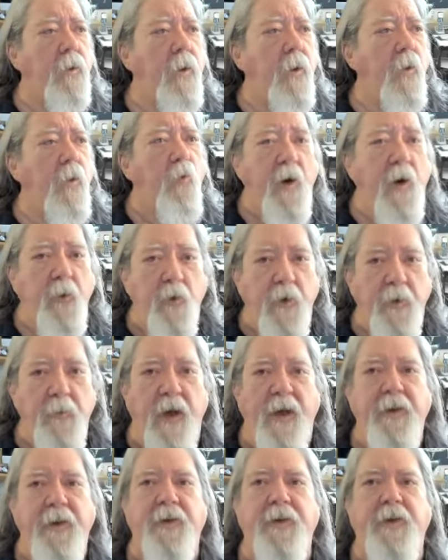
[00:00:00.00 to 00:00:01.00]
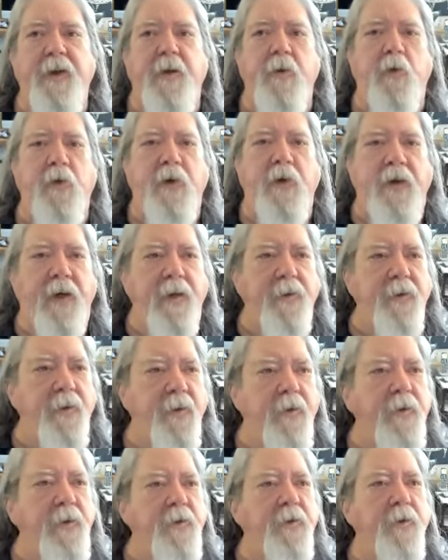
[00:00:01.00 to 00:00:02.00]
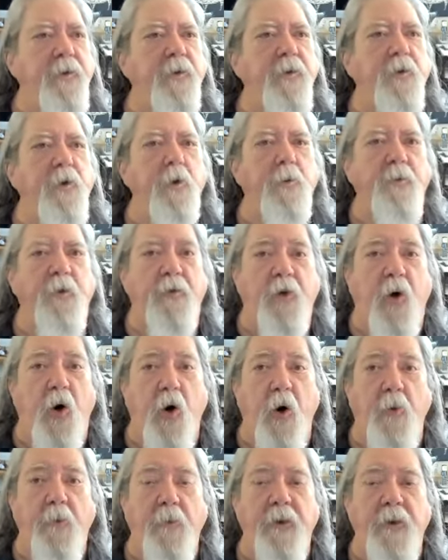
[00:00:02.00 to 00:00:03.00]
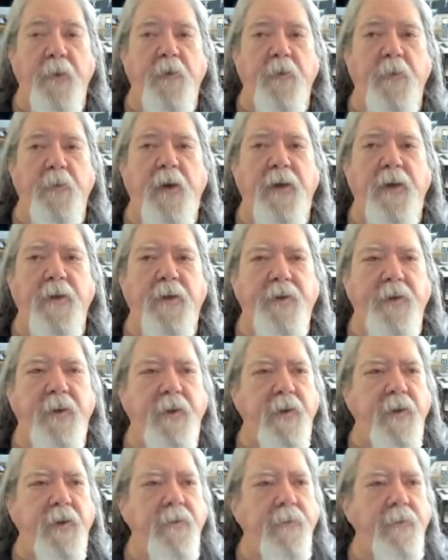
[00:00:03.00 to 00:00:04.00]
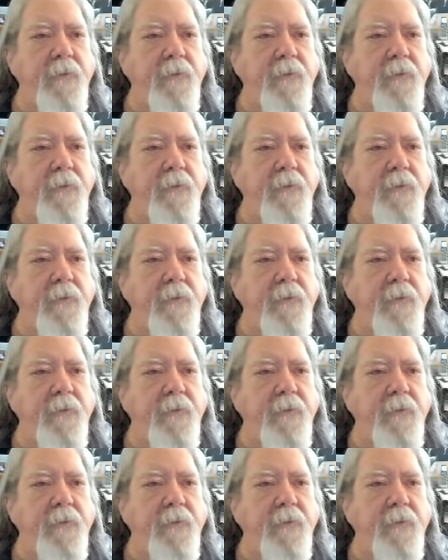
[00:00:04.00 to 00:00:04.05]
When we meditate, we enter into the group of all people meditating.